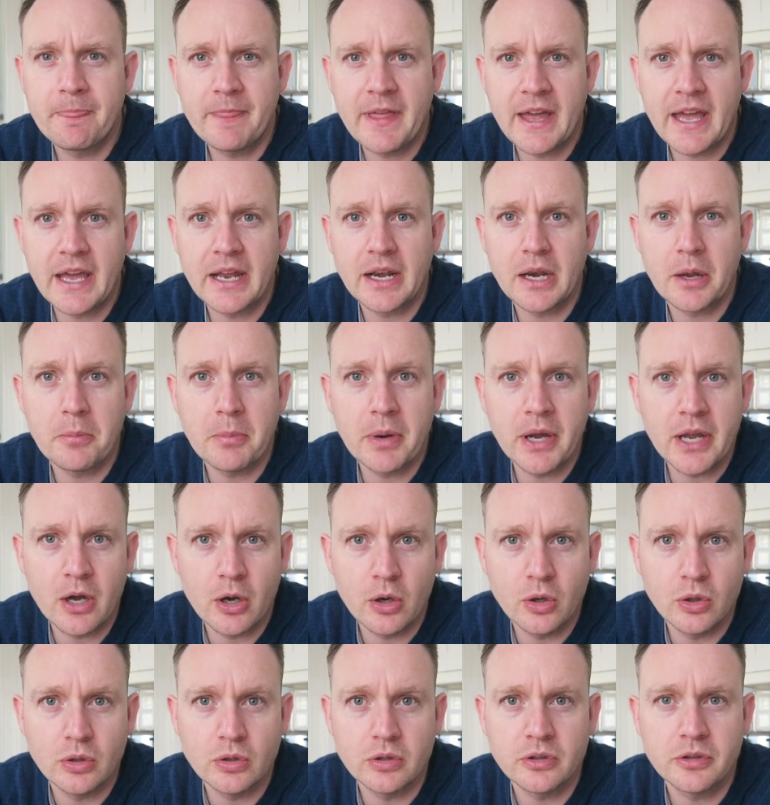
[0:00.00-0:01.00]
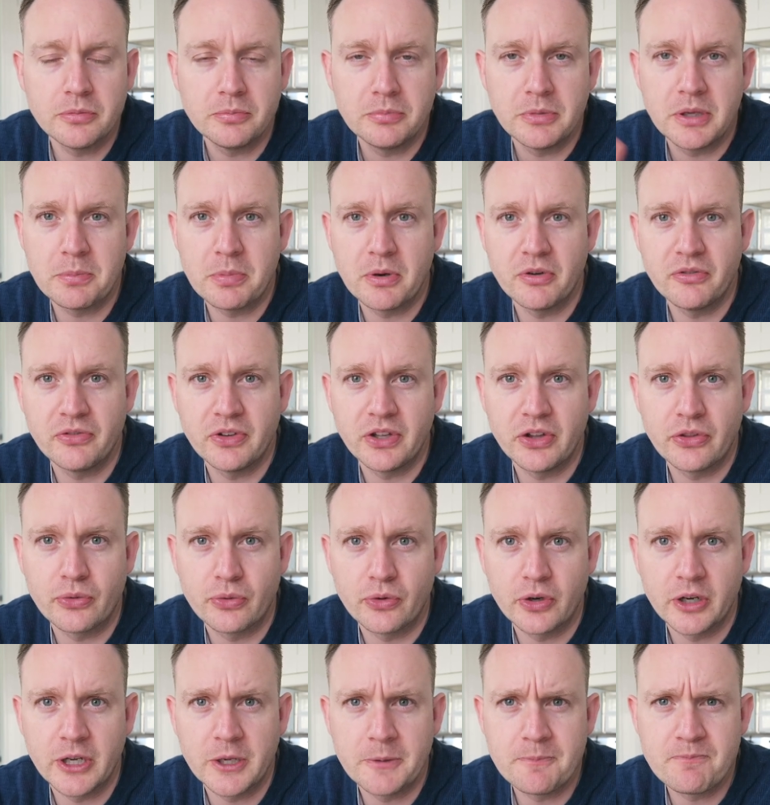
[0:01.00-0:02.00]
than my old Meepo
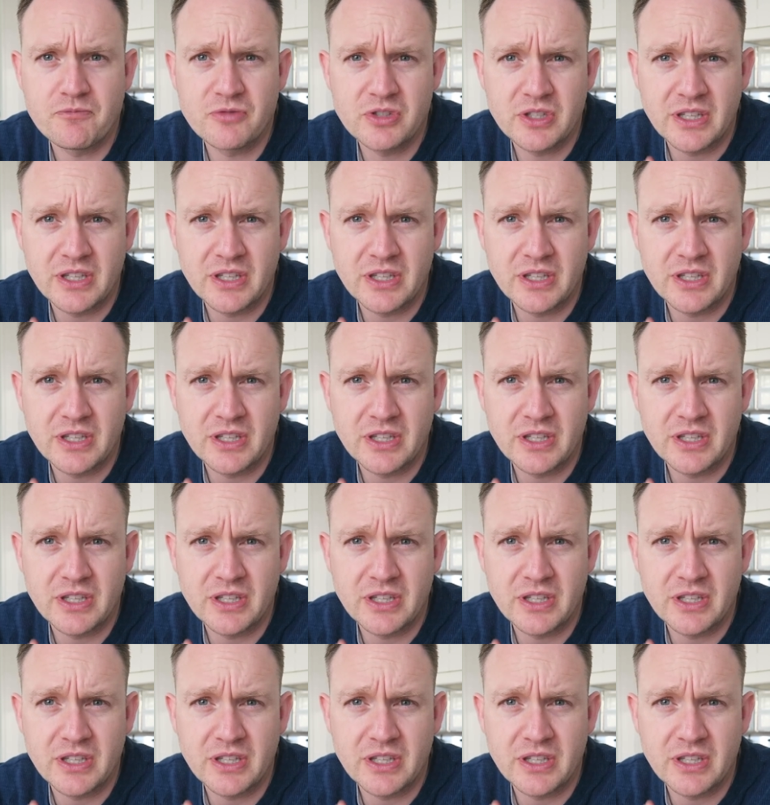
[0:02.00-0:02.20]
V3.